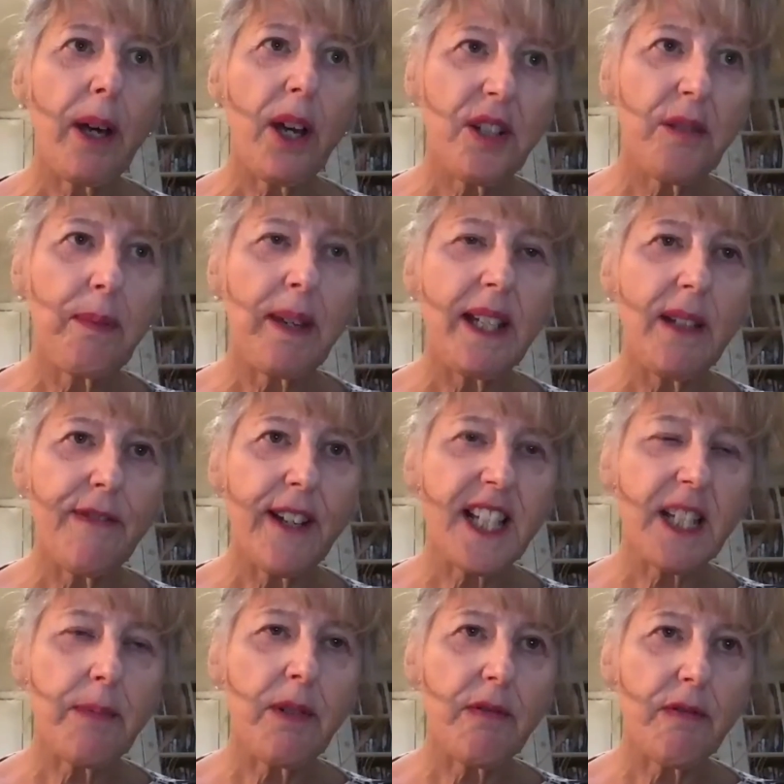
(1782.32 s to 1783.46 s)
part of being
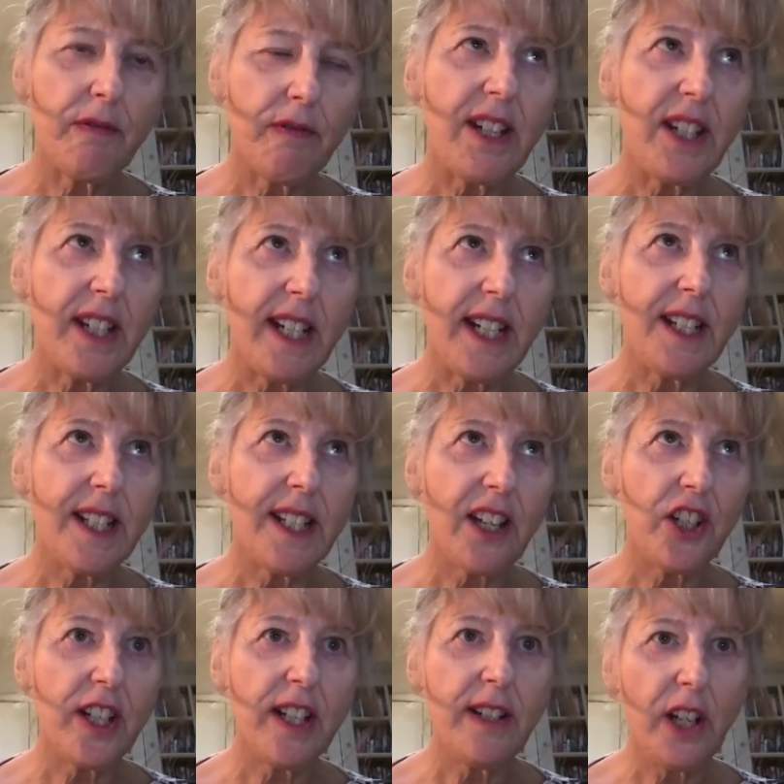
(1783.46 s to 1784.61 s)
investment ready is
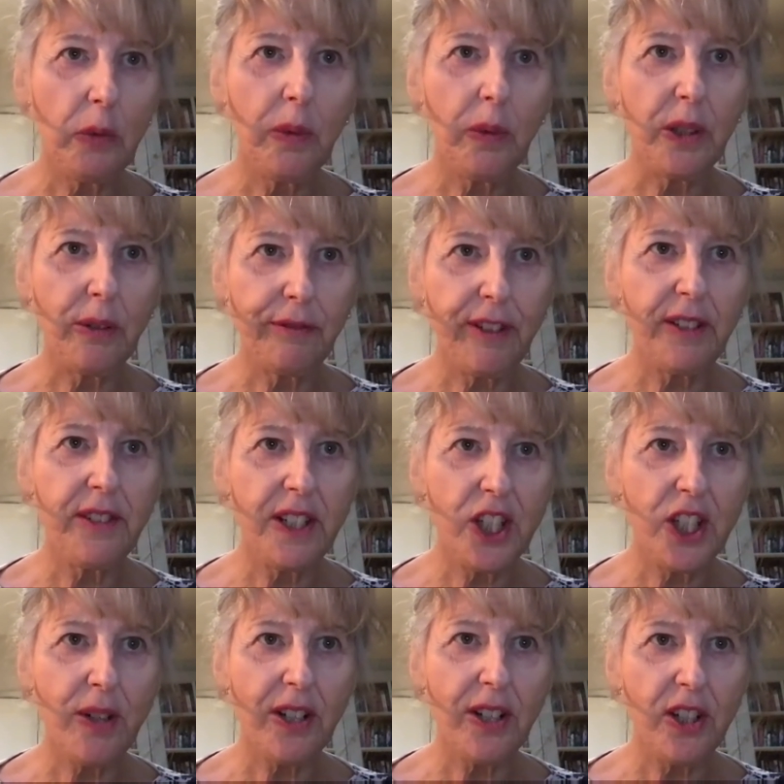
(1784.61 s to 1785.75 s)
actually knowing what your funding
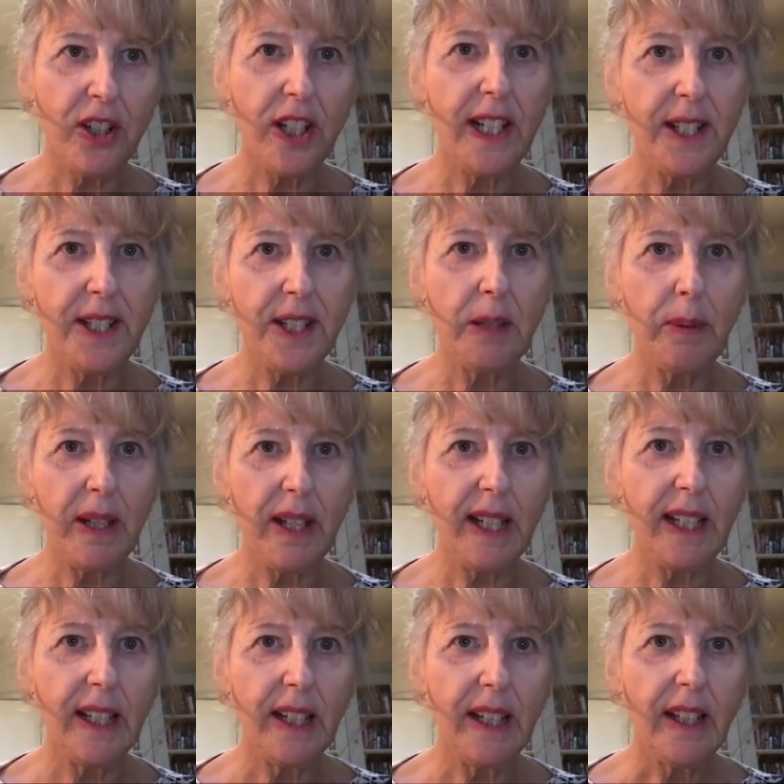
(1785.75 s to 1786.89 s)
strategy needs to
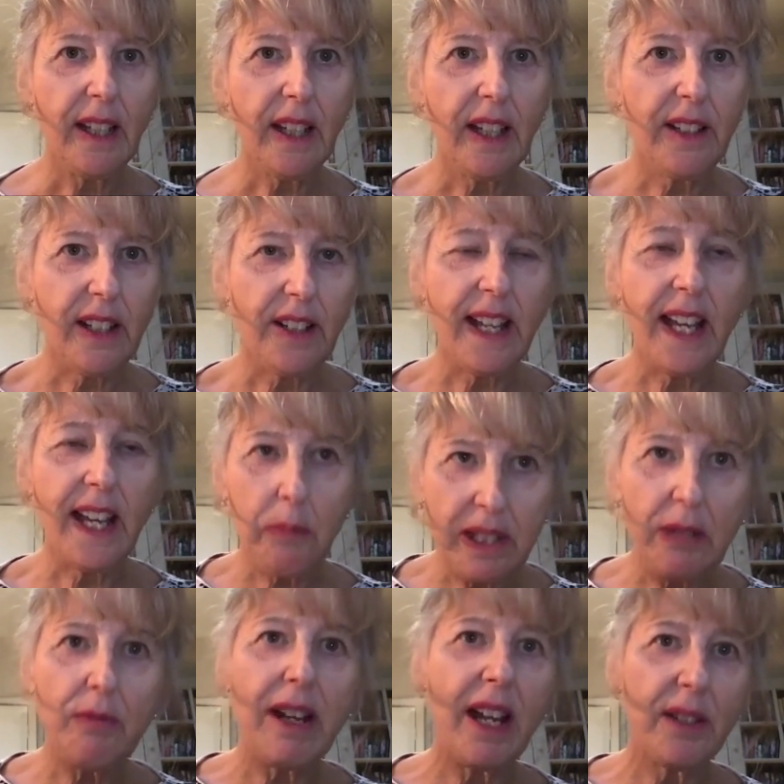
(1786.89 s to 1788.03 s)
be, and how
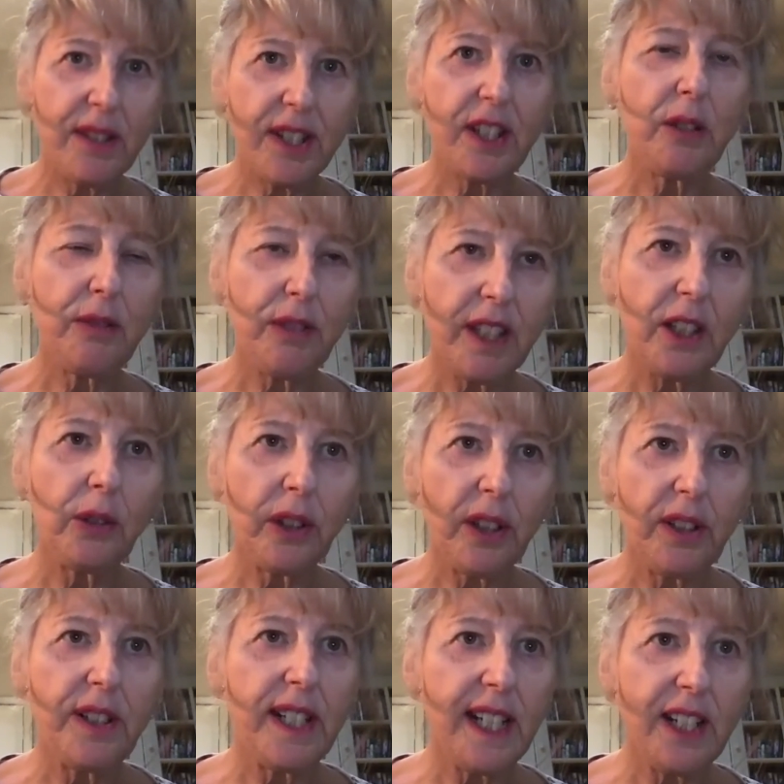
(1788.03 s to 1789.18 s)
many rounds that you think you're going
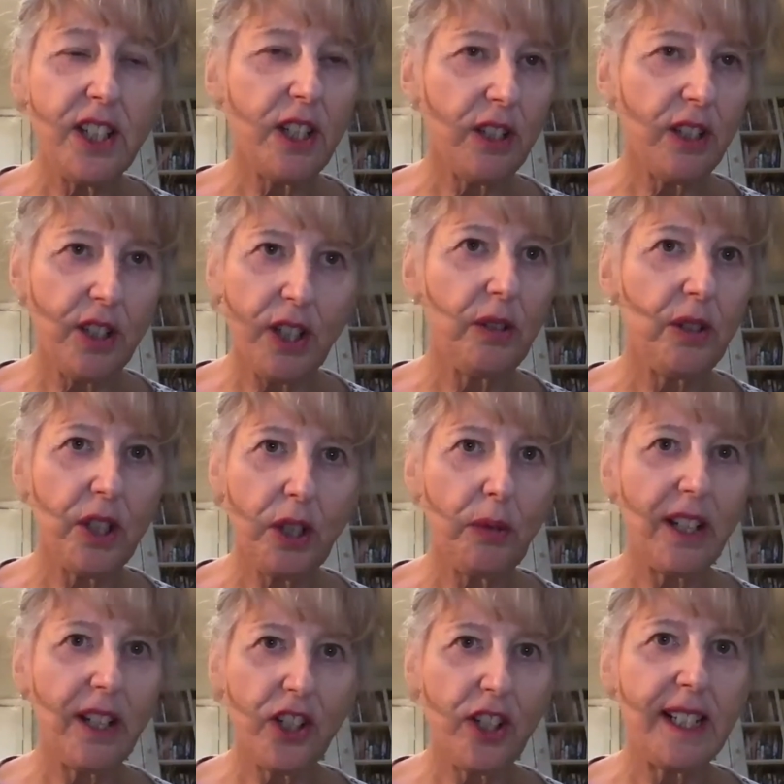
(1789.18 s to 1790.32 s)
to need to
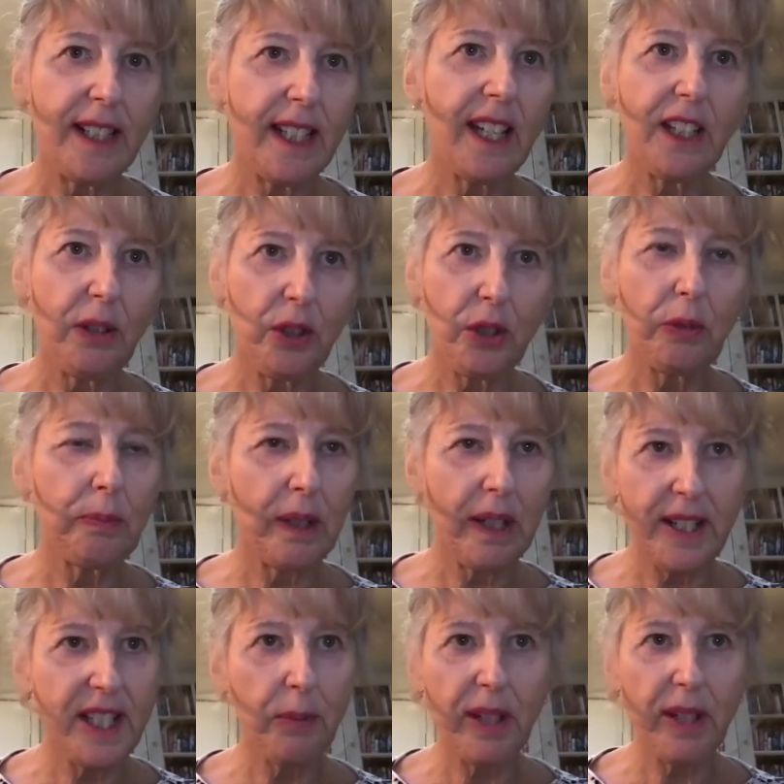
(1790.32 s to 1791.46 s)
actually get you to a
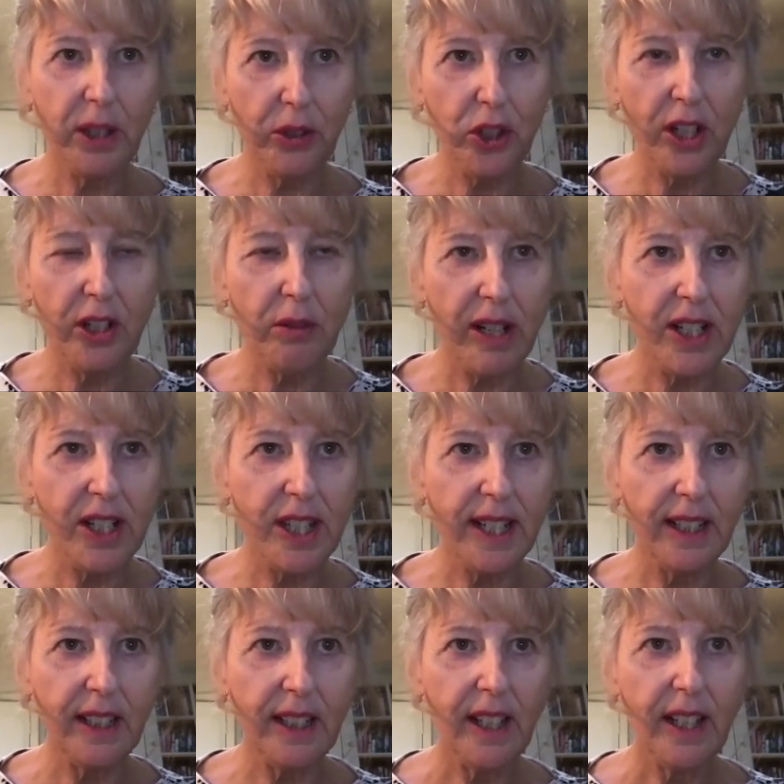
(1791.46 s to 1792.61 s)
place where you're
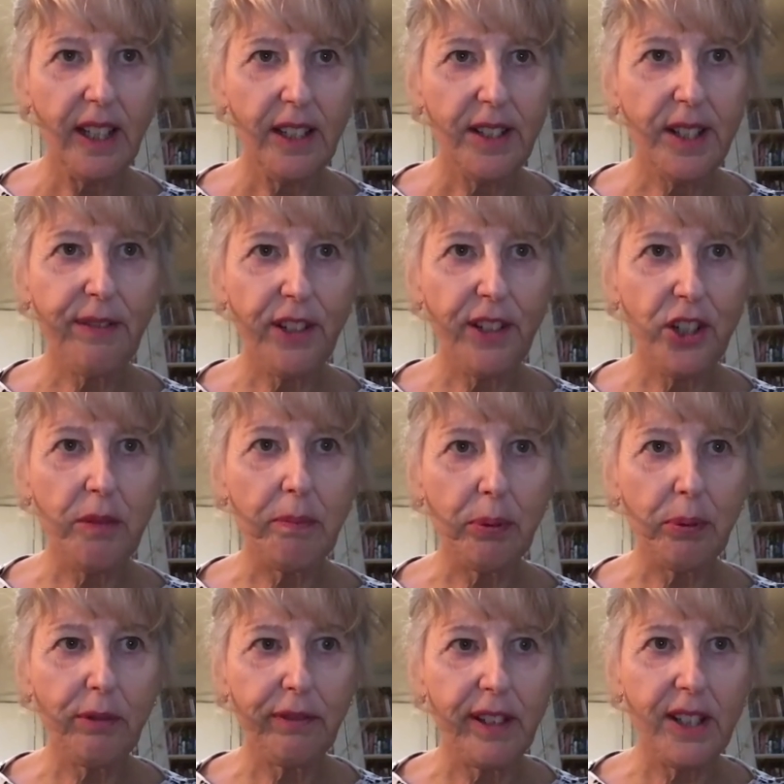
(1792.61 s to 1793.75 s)
generating sufficient
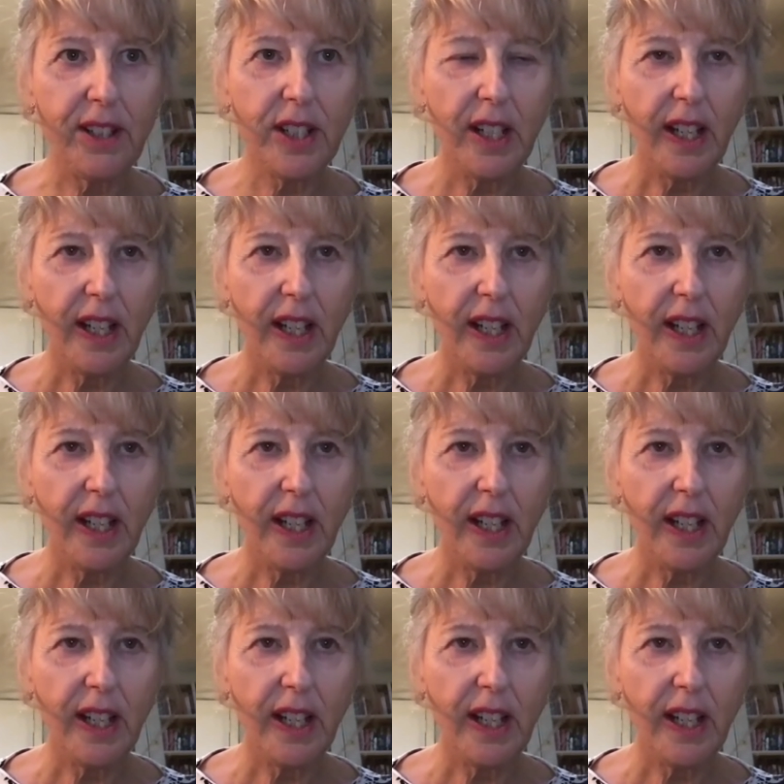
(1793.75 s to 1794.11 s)
profit.